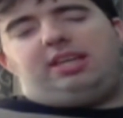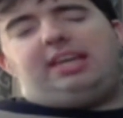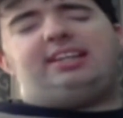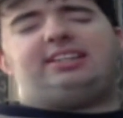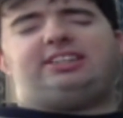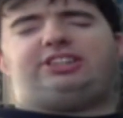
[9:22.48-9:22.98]

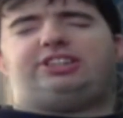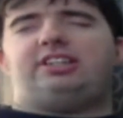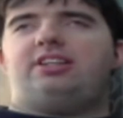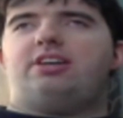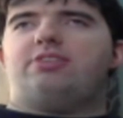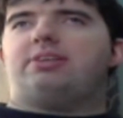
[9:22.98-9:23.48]
English, I
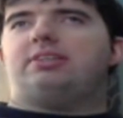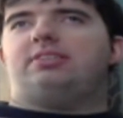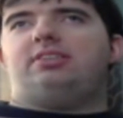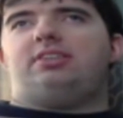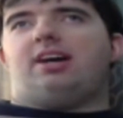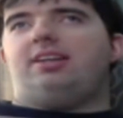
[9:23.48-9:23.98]
know
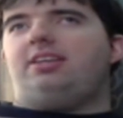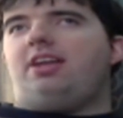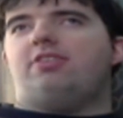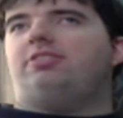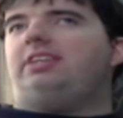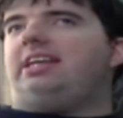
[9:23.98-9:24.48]

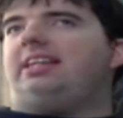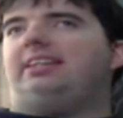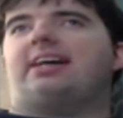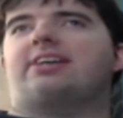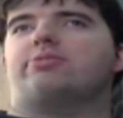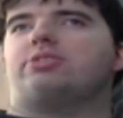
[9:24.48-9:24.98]
the
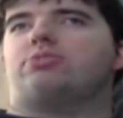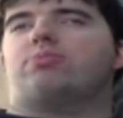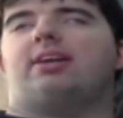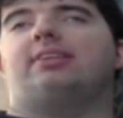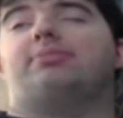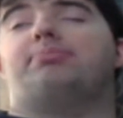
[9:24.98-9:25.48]
language
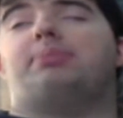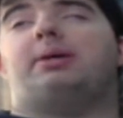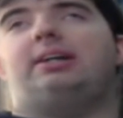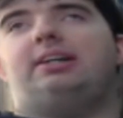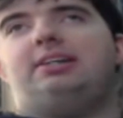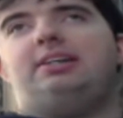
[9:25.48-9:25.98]
well, but